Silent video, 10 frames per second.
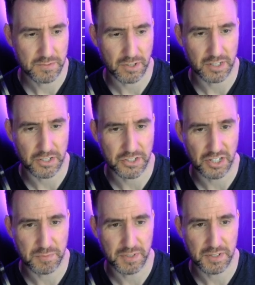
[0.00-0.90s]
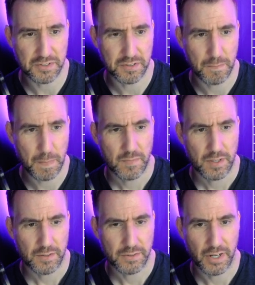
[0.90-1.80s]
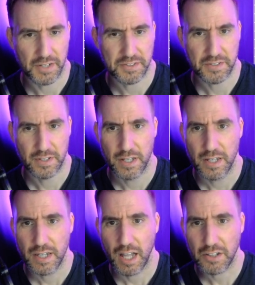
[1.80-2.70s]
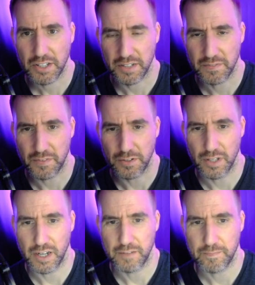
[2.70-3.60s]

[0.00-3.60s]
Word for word: So I'll click Adjustments, LUT. I'll click Infer LUT.